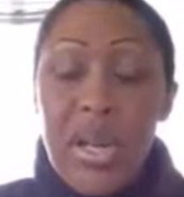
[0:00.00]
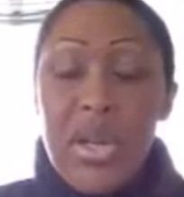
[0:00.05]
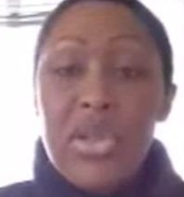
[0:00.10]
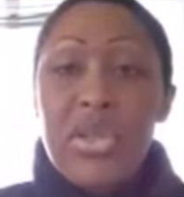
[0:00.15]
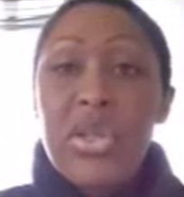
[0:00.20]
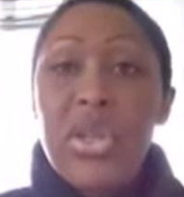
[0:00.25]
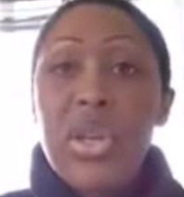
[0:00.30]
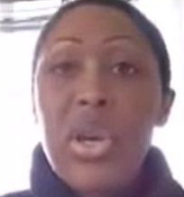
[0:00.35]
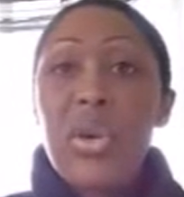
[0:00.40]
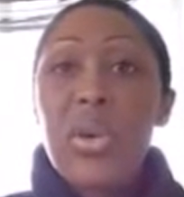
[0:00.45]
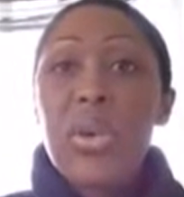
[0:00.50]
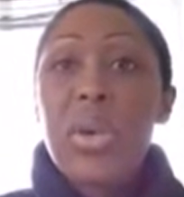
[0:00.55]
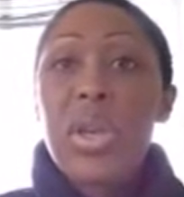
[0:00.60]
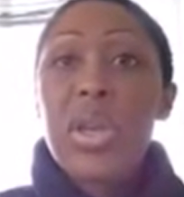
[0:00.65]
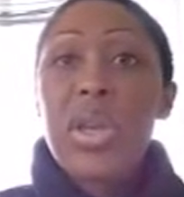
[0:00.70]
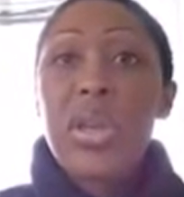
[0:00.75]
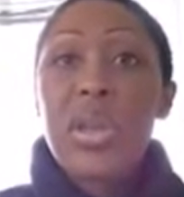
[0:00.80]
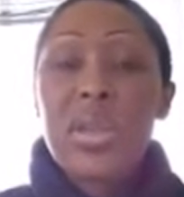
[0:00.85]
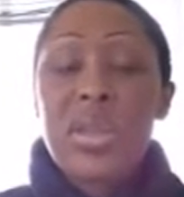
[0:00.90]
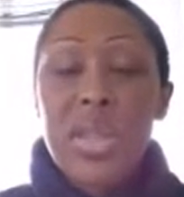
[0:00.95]
So
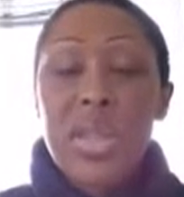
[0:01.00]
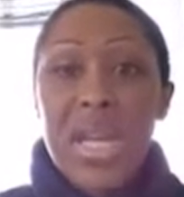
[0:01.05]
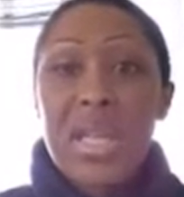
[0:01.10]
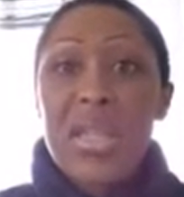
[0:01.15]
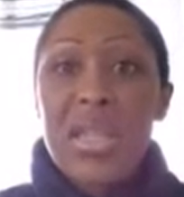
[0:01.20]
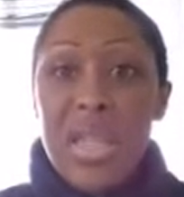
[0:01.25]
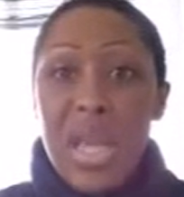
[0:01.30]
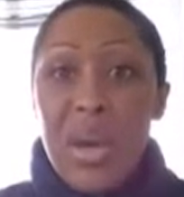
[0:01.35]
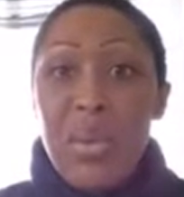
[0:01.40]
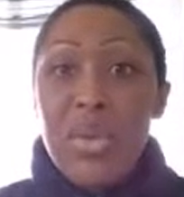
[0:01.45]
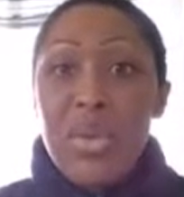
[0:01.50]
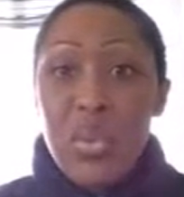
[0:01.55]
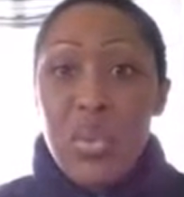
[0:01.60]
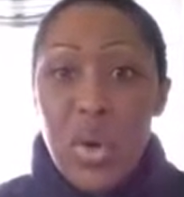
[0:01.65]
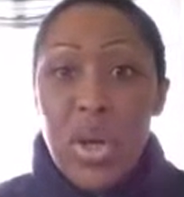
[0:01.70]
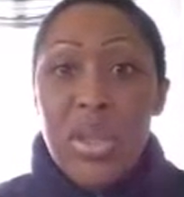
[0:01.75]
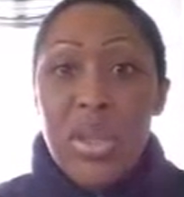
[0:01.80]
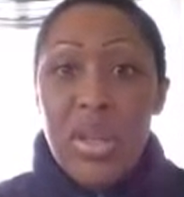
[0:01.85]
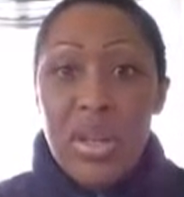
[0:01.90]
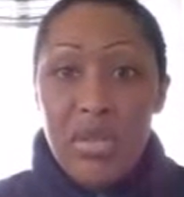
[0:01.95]
that was
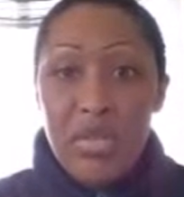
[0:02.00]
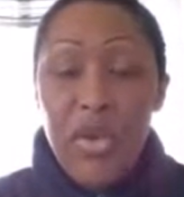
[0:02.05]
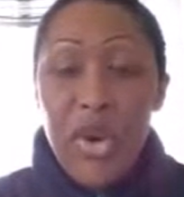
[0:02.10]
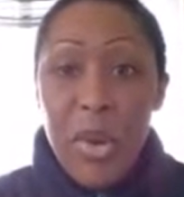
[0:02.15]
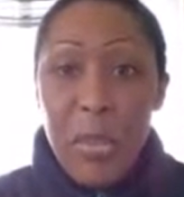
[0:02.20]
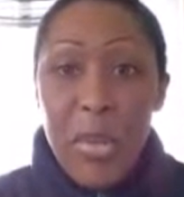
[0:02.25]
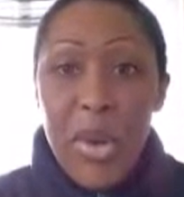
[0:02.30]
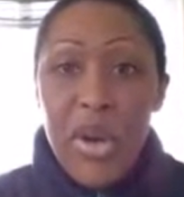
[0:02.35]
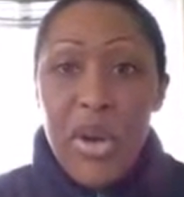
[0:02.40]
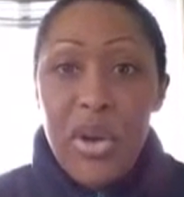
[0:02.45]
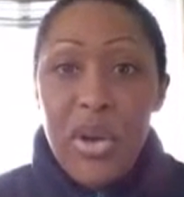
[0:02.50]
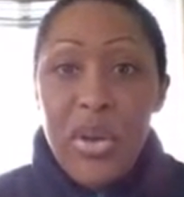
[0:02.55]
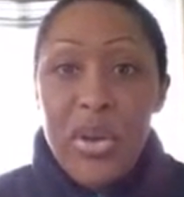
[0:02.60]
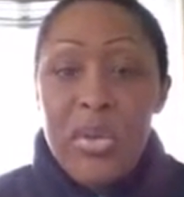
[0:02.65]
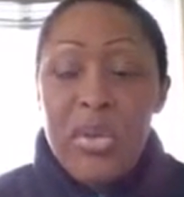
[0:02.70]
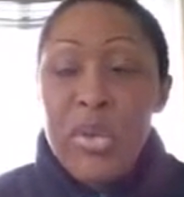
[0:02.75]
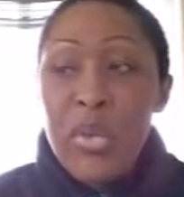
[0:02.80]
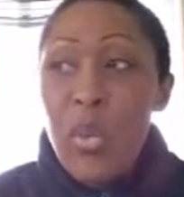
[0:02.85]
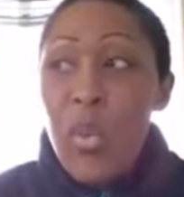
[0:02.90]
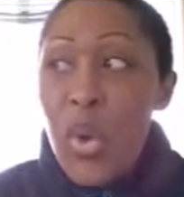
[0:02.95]
worth it for a miracle.
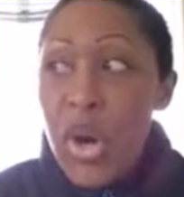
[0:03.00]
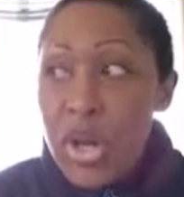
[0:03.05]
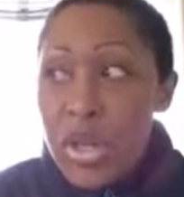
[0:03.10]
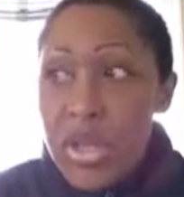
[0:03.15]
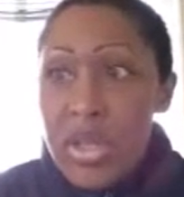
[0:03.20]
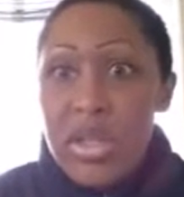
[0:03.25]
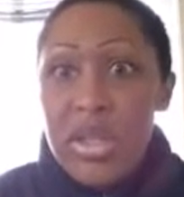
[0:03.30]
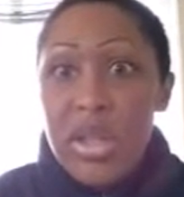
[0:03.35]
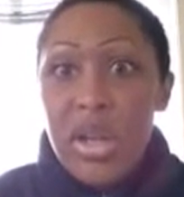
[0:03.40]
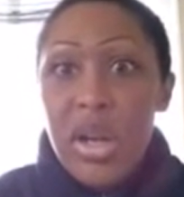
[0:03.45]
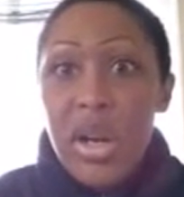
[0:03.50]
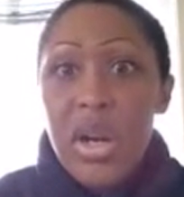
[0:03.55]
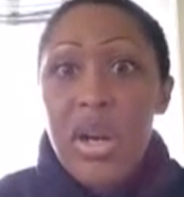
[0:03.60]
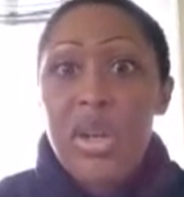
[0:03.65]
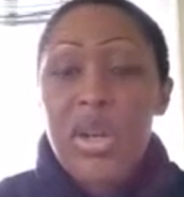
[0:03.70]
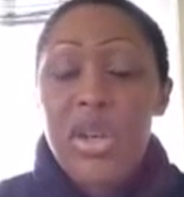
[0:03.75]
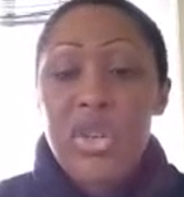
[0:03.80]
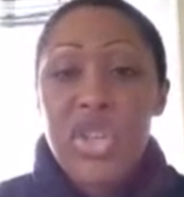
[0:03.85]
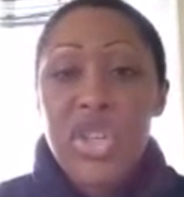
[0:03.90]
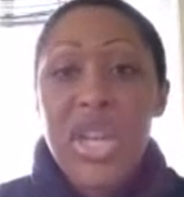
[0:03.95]
It was worth it to
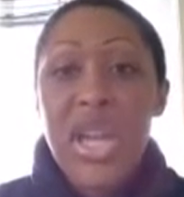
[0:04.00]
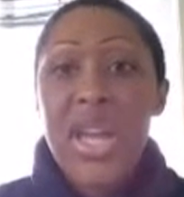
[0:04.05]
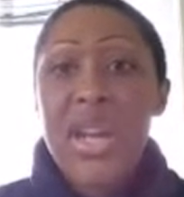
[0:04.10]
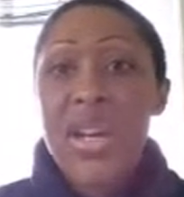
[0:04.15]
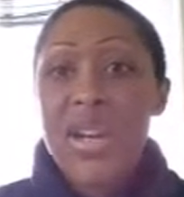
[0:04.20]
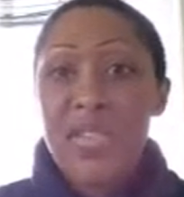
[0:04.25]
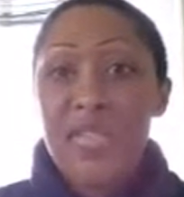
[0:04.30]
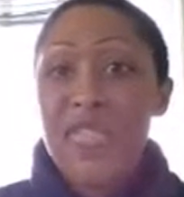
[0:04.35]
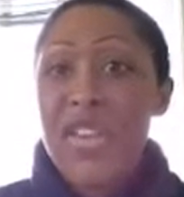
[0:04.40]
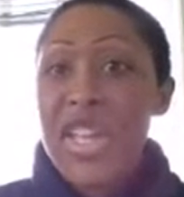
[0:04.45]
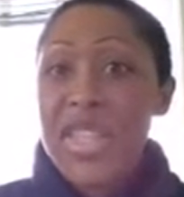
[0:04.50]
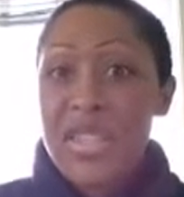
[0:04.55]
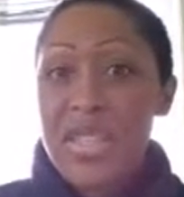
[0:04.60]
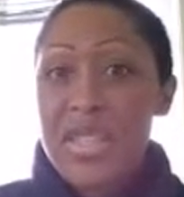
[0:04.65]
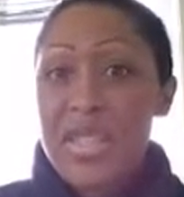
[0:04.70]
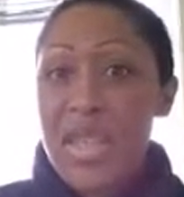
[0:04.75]
her. She had enough faith to